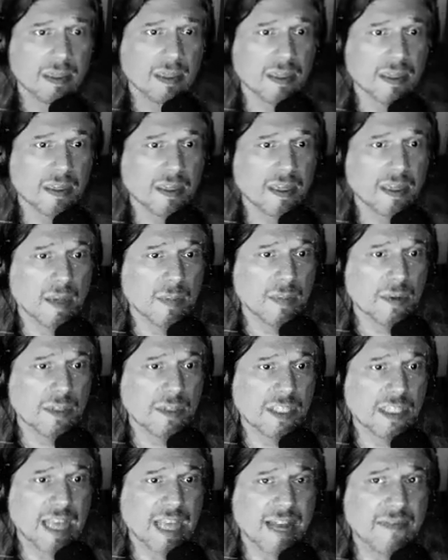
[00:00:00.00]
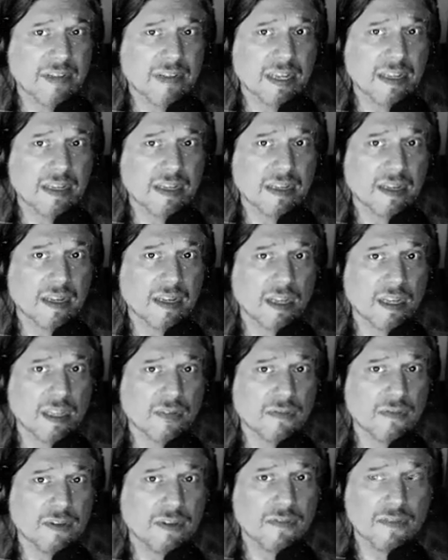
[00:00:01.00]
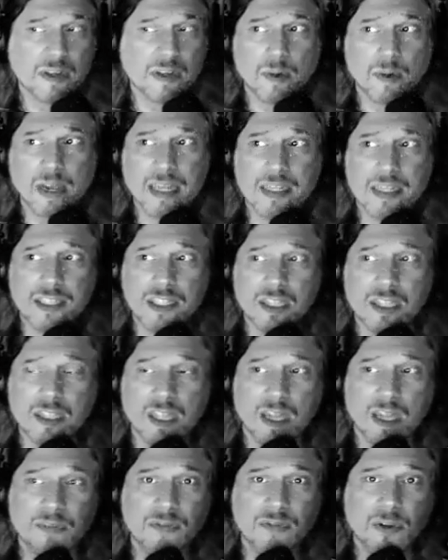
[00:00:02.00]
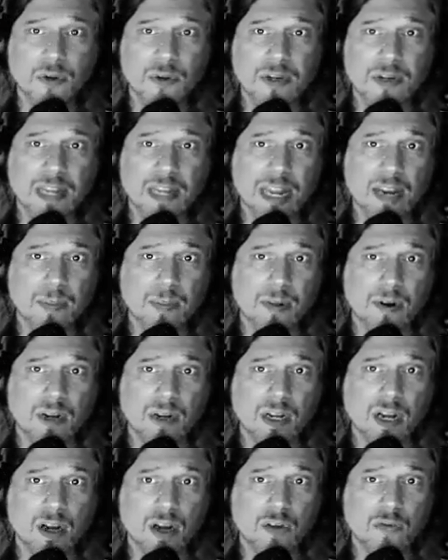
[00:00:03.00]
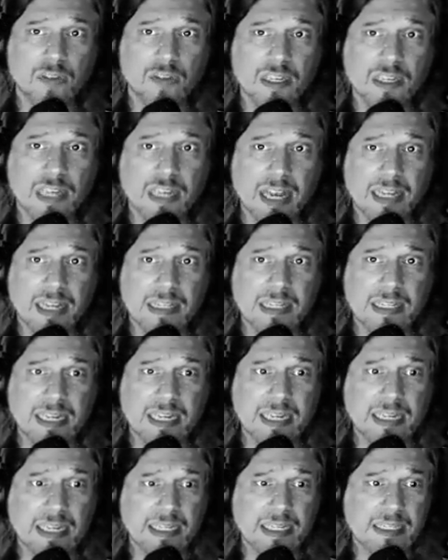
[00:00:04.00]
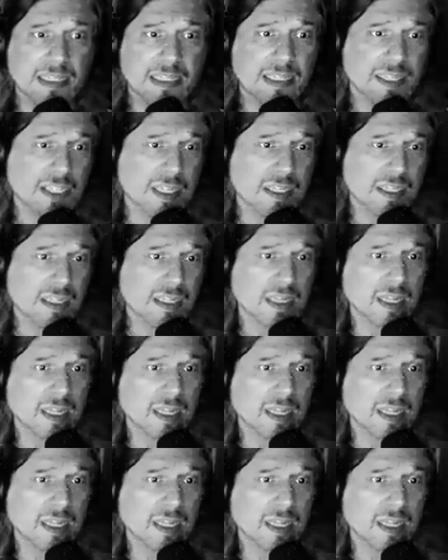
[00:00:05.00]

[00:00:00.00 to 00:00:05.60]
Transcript: Number 7 on the 50 ways to love your neighbor COVID-19 edition.